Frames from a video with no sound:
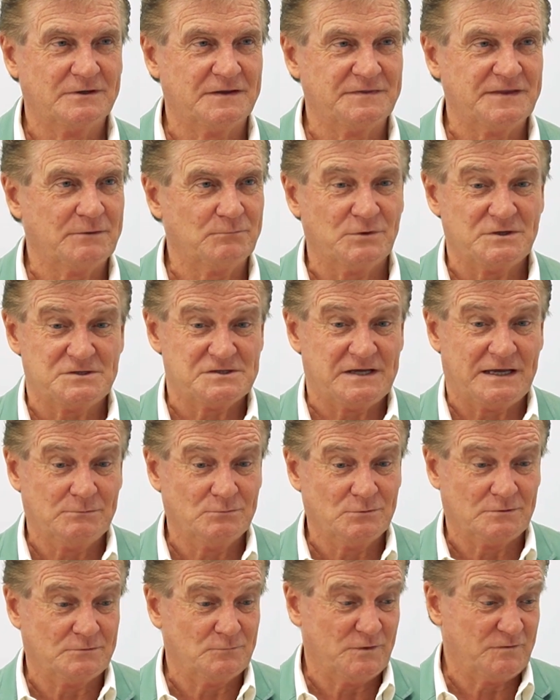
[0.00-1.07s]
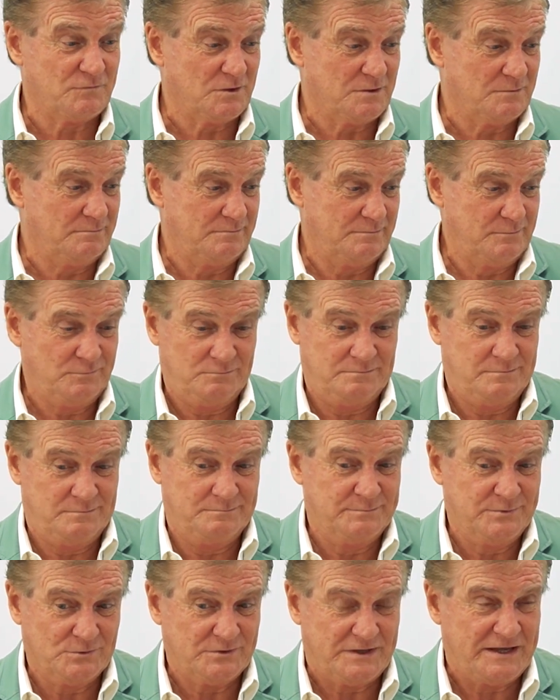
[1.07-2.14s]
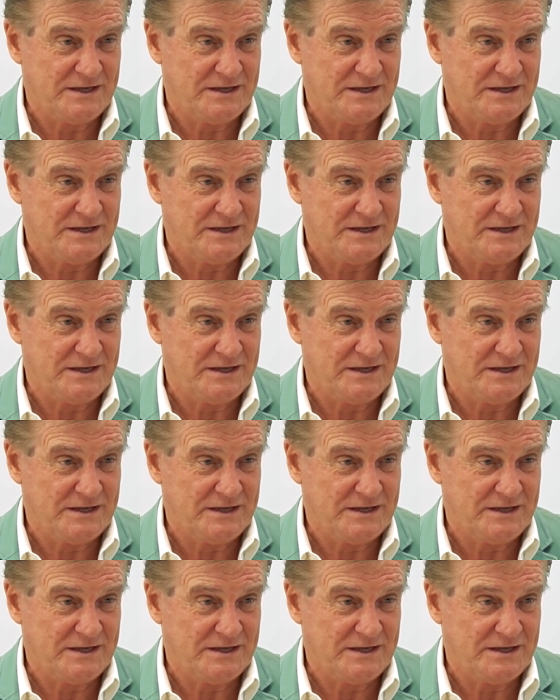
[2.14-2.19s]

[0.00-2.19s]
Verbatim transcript: And then we'd say, well, we've got to build